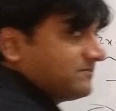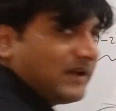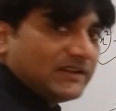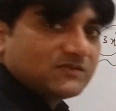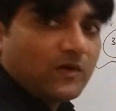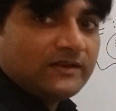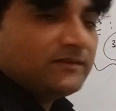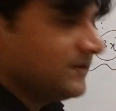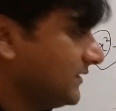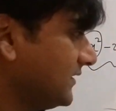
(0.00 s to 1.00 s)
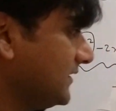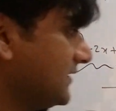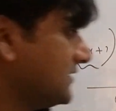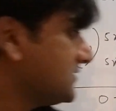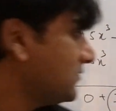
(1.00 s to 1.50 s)
this minus 1.
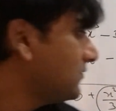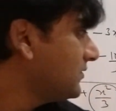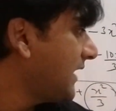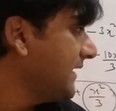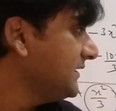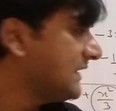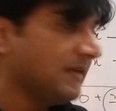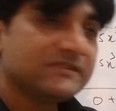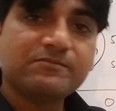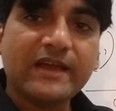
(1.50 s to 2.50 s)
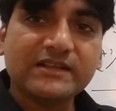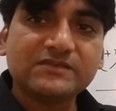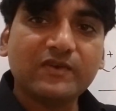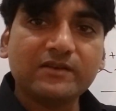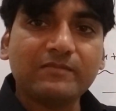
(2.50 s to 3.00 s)
So 9 times
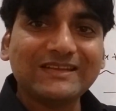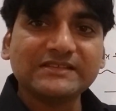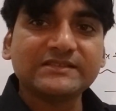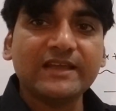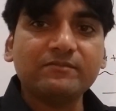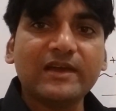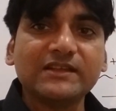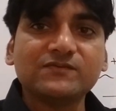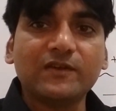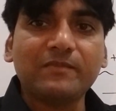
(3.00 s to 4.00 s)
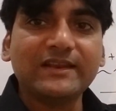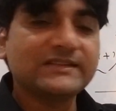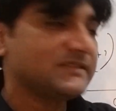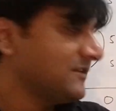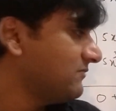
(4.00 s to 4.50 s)
minus 1, minus 9, minus 1,
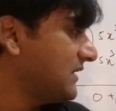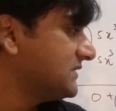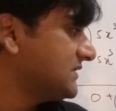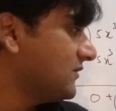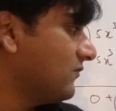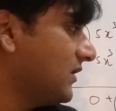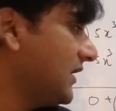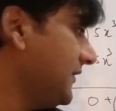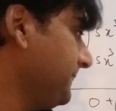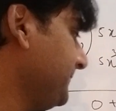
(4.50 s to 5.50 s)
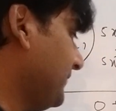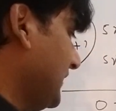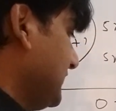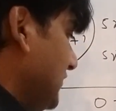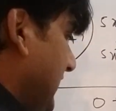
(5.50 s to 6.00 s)
minus 10 over
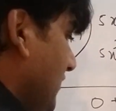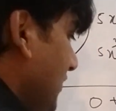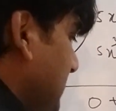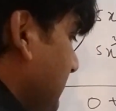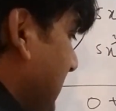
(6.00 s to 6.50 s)
9. So I got